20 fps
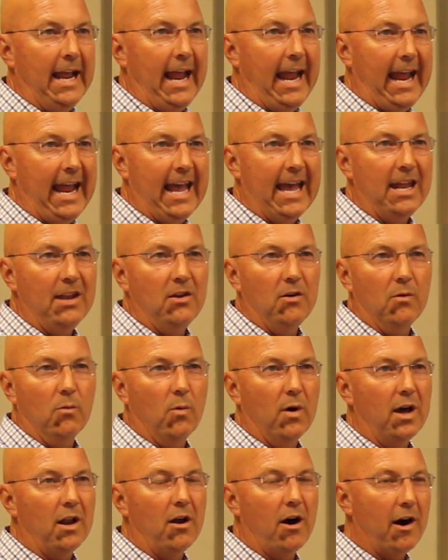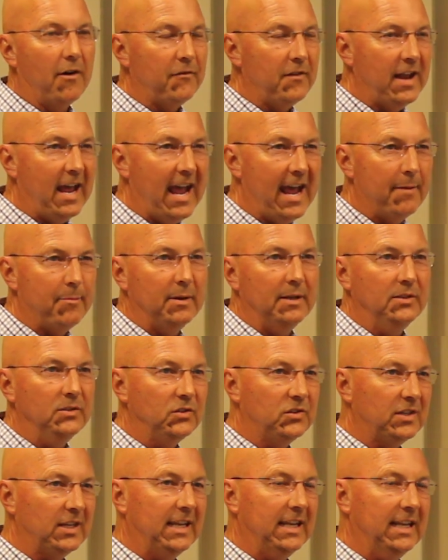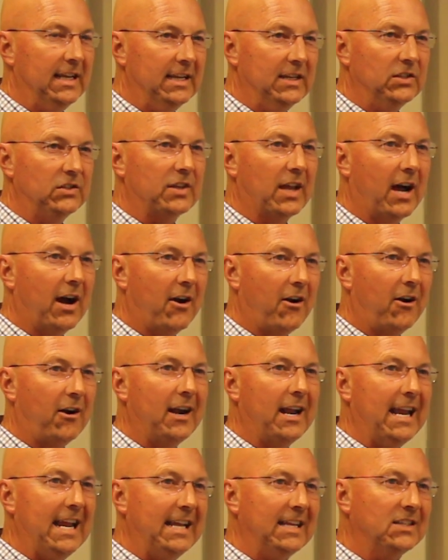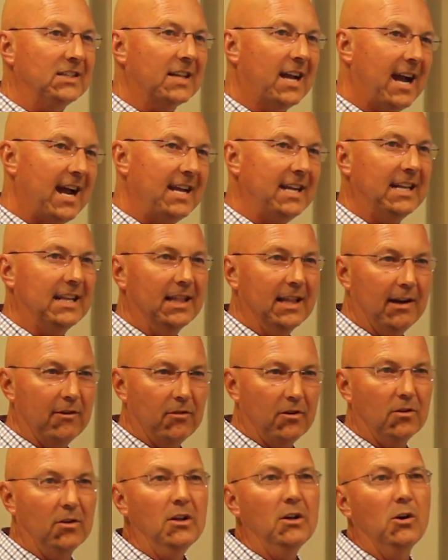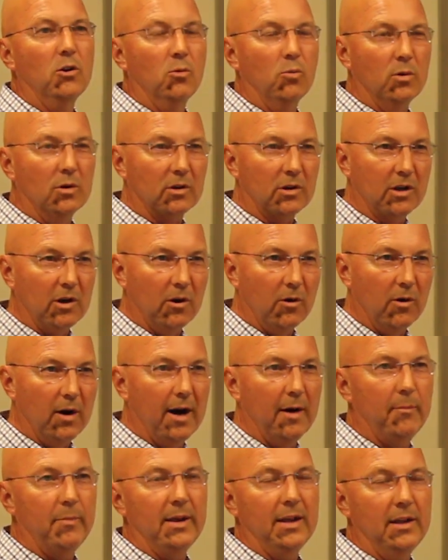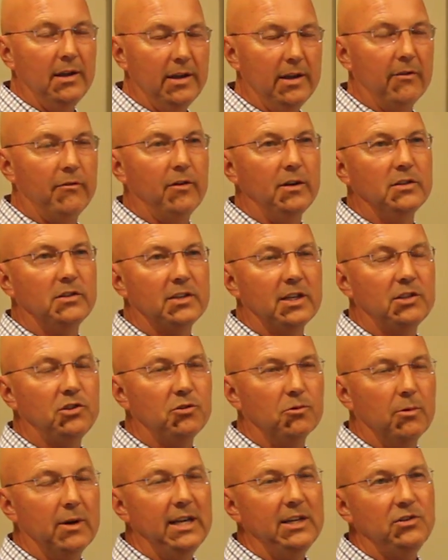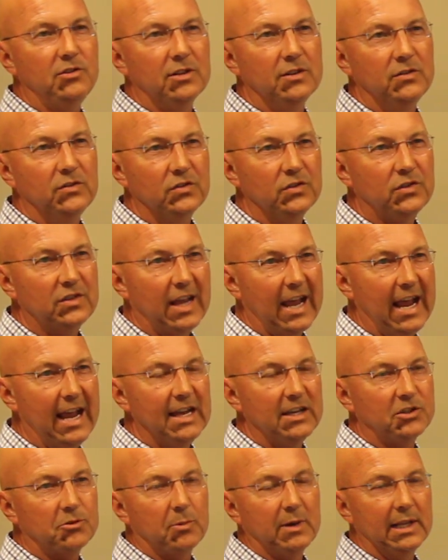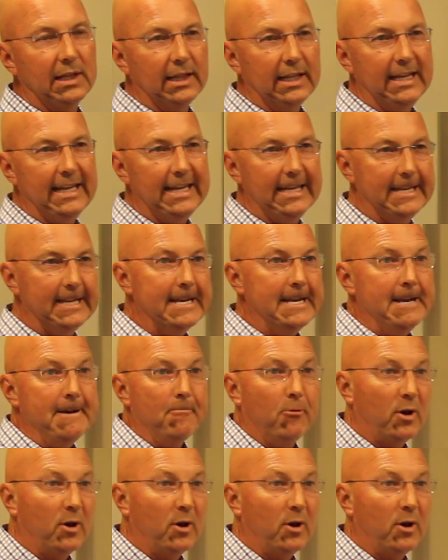and what often happens is our anxiety level will go up in different situations as we lead.